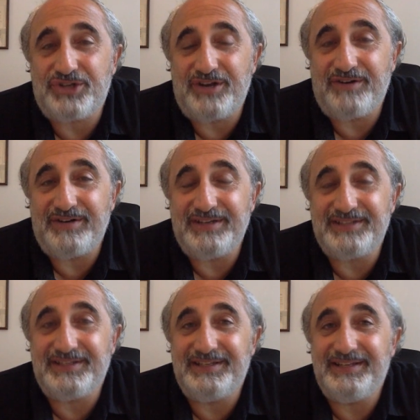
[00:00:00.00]
chair
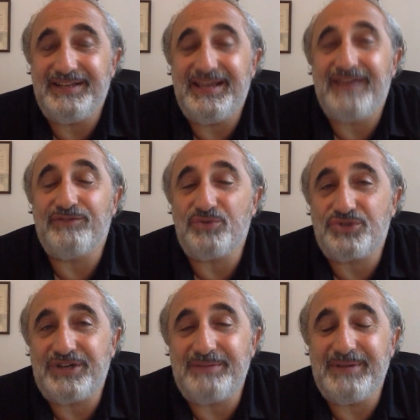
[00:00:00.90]
is in
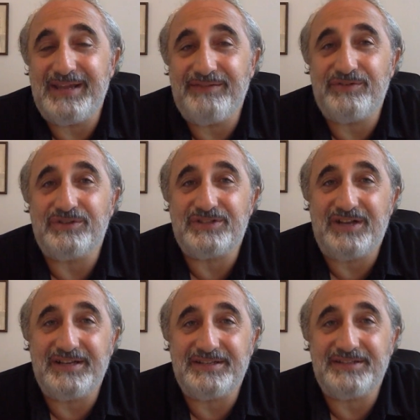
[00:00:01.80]
evolutionary behavioral
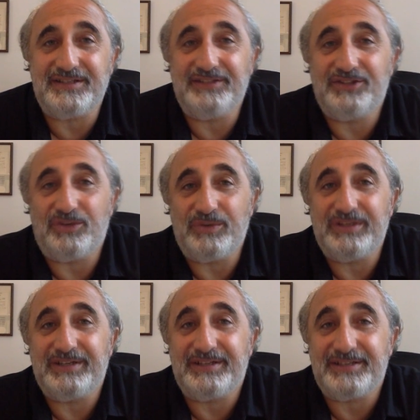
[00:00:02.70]
sciences and
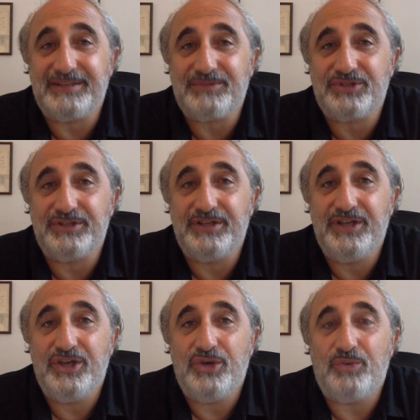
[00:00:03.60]
Darwinian consumption,
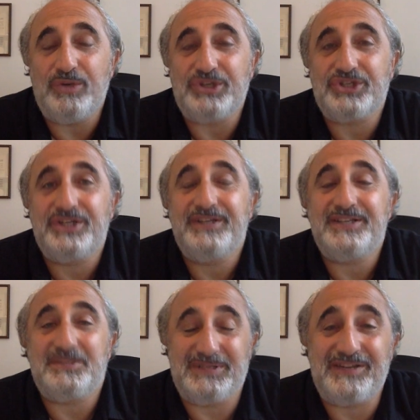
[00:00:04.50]
which
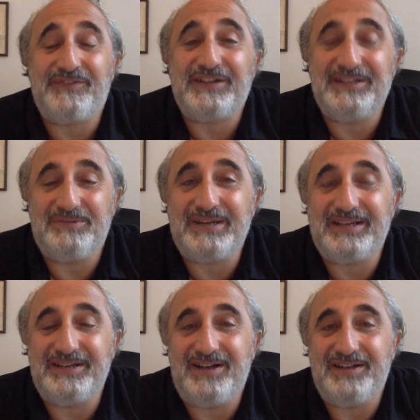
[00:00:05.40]
specifically
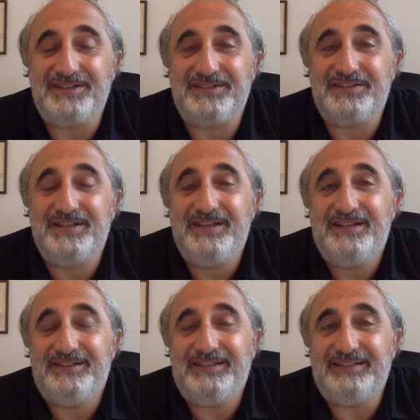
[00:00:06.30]
recognizes
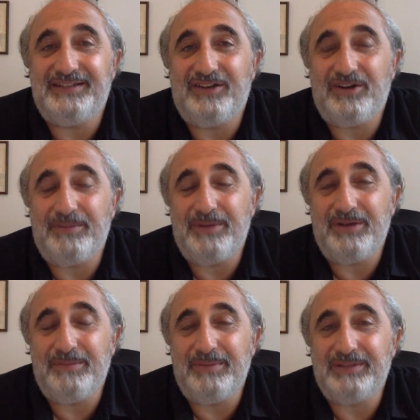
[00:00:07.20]
that there are
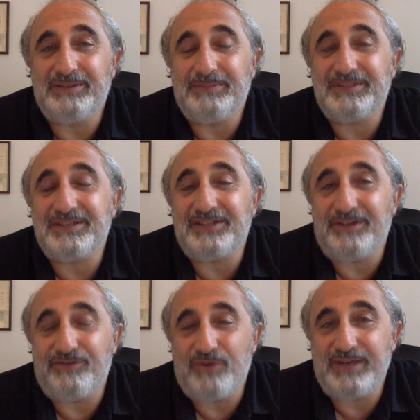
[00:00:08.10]
a multiplicity
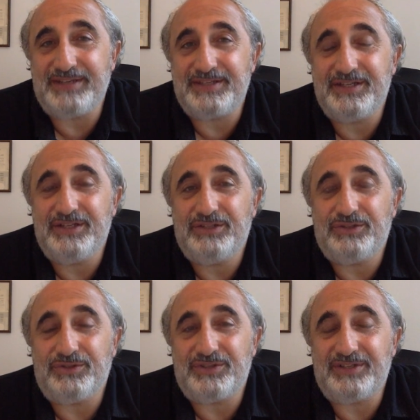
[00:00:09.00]
of ways
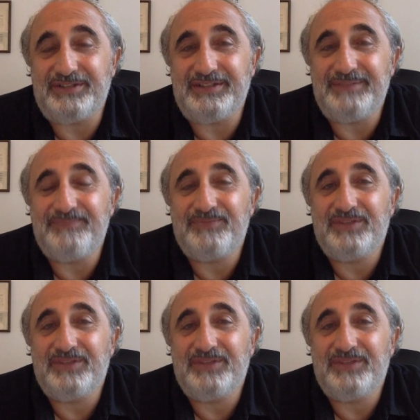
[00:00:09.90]
to study